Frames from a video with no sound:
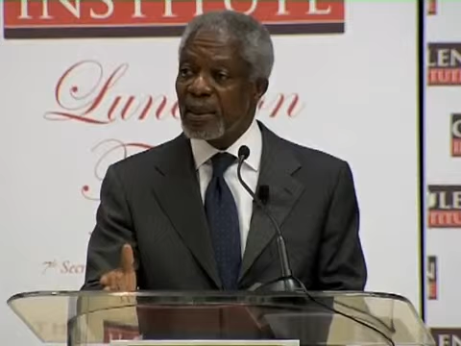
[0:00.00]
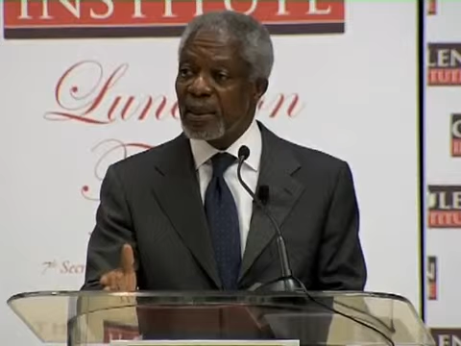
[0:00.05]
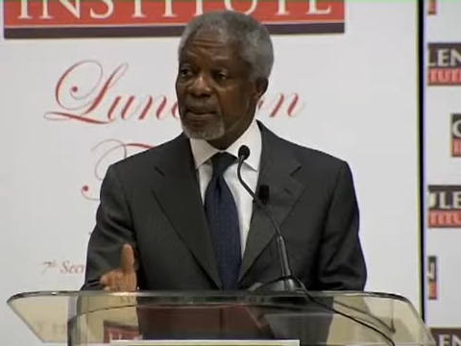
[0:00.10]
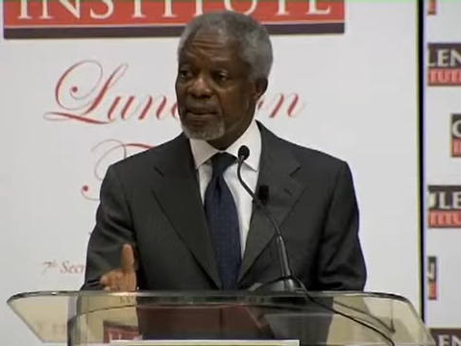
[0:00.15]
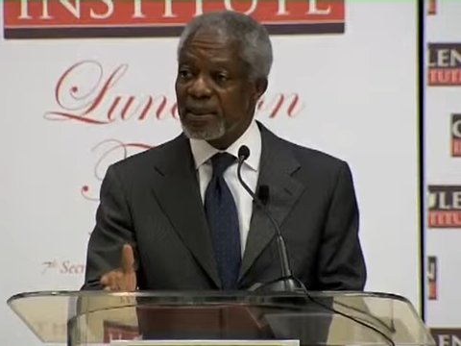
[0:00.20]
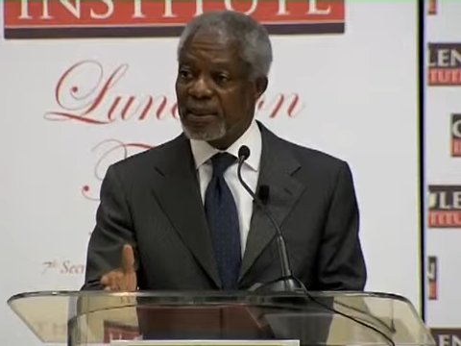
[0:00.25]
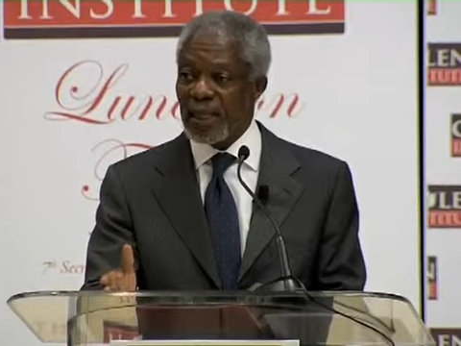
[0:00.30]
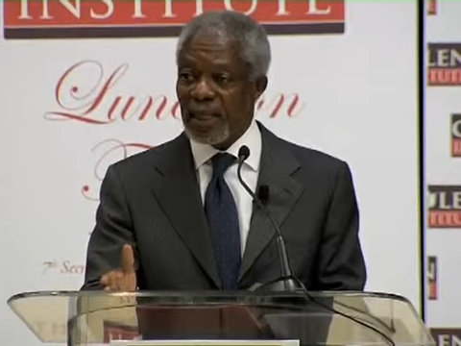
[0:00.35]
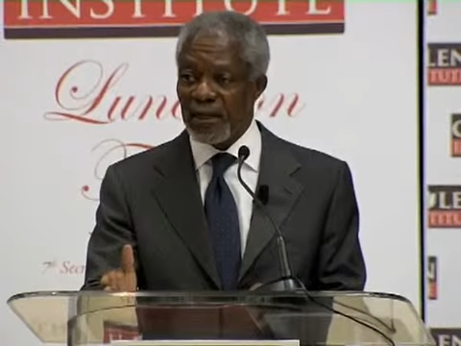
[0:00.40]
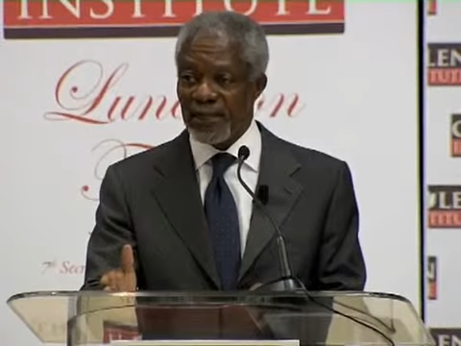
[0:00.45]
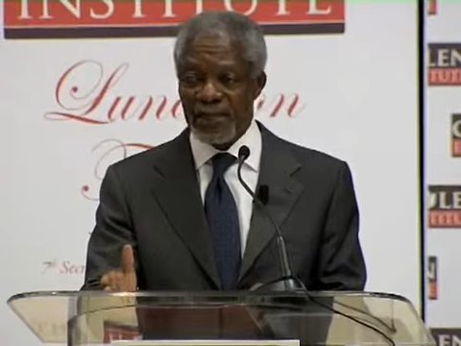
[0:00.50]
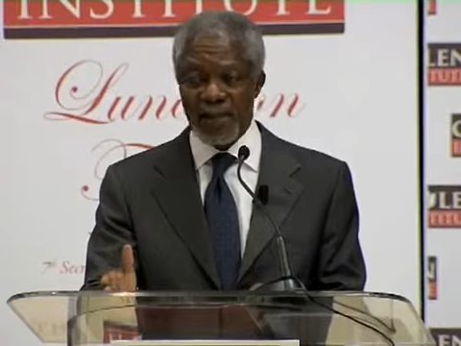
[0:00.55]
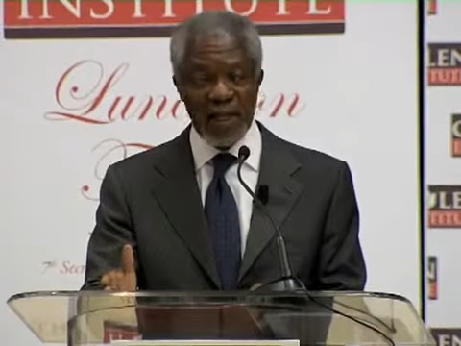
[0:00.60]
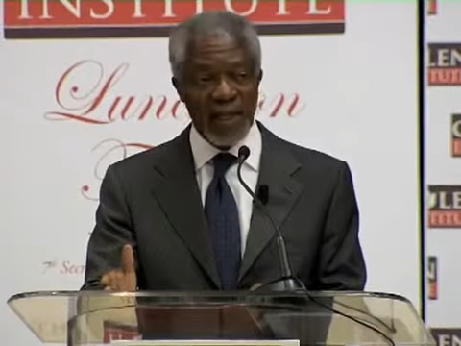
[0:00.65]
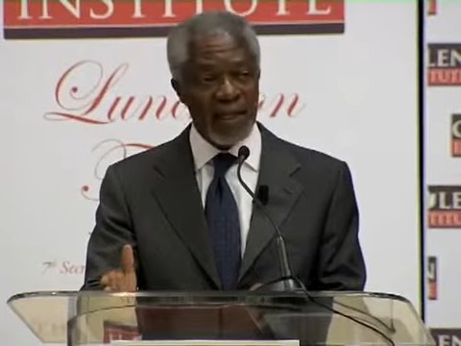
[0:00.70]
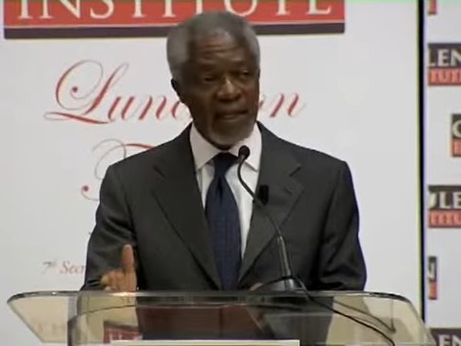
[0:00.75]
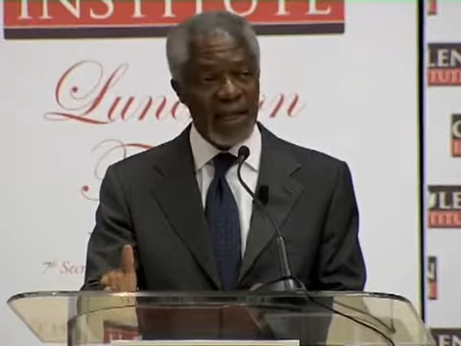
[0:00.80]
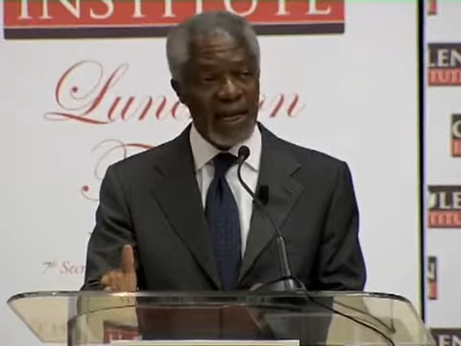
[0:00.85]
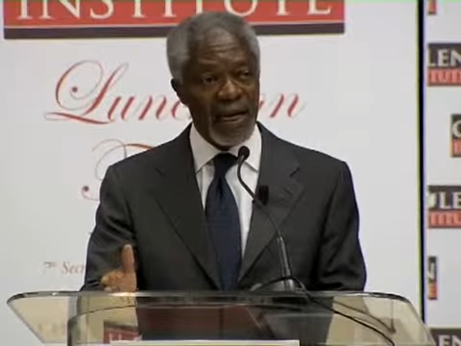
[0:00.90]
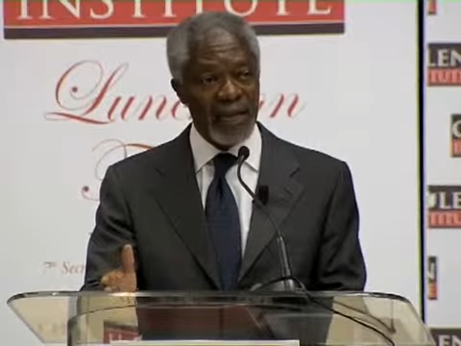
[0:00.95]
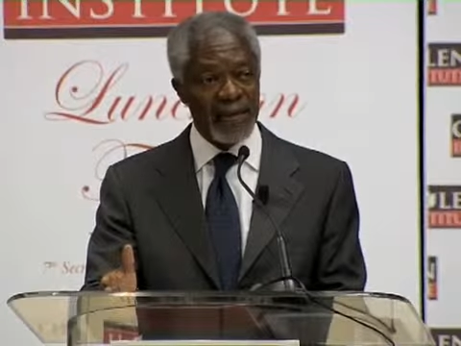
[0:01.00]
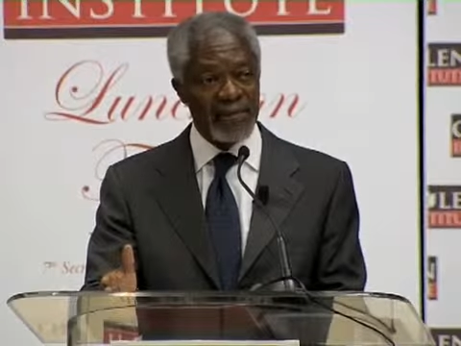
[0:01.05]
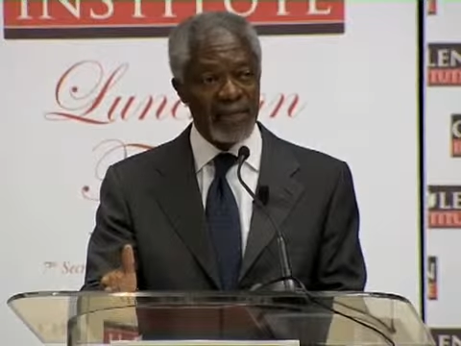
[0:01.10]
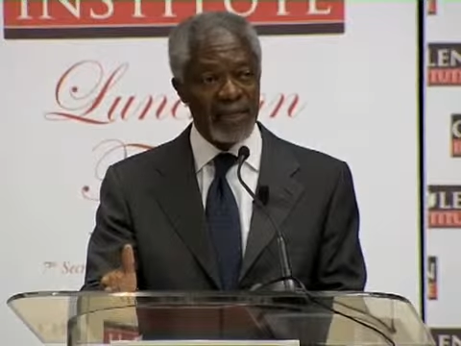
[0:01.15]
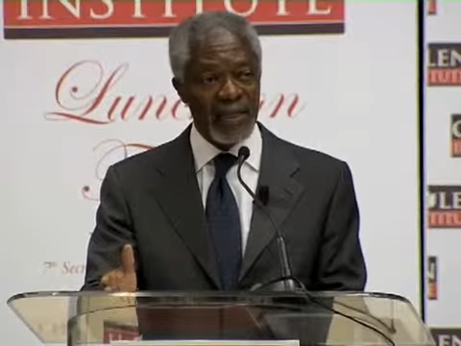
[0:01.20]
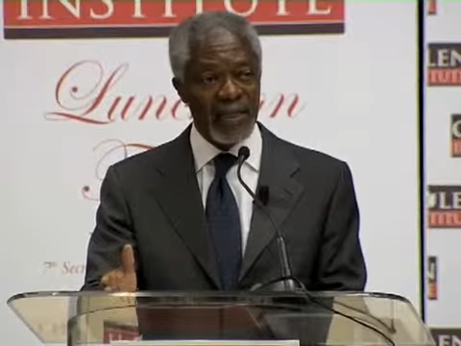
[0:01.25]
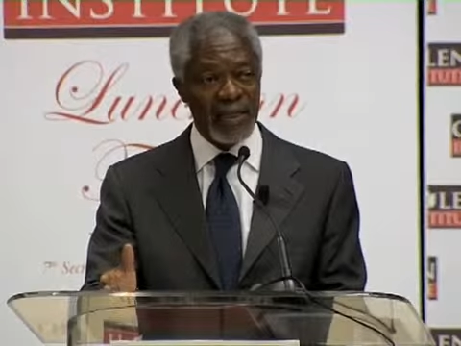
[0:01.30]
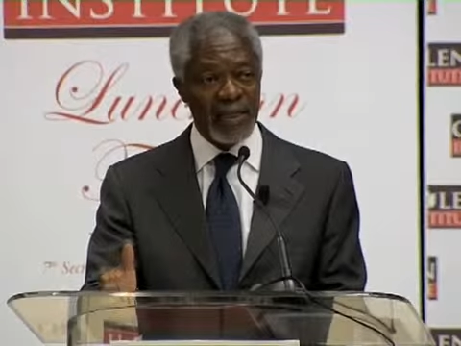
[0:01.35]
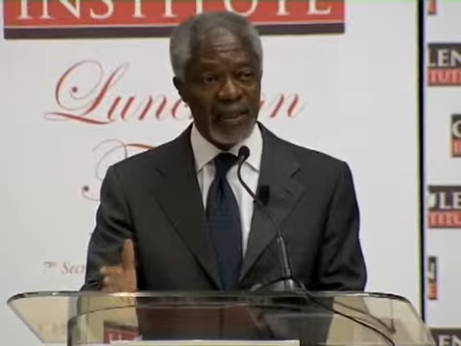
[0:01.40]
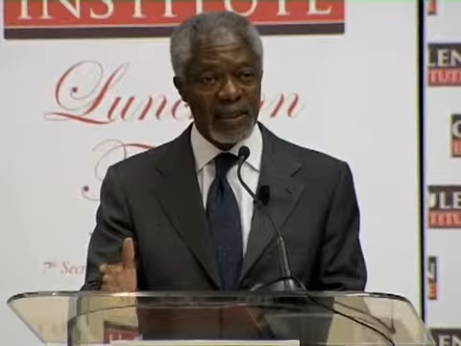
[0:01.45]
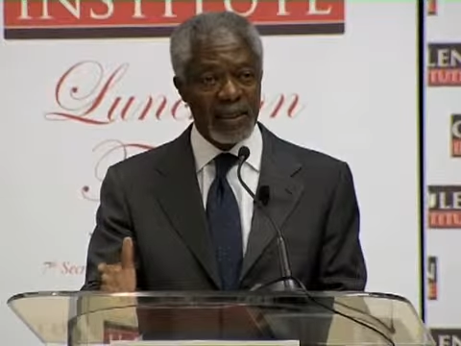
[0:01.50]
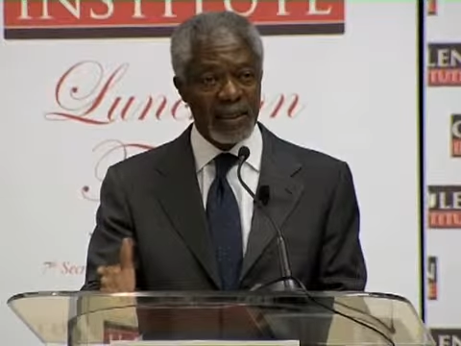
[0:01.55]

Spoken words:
save their lives. It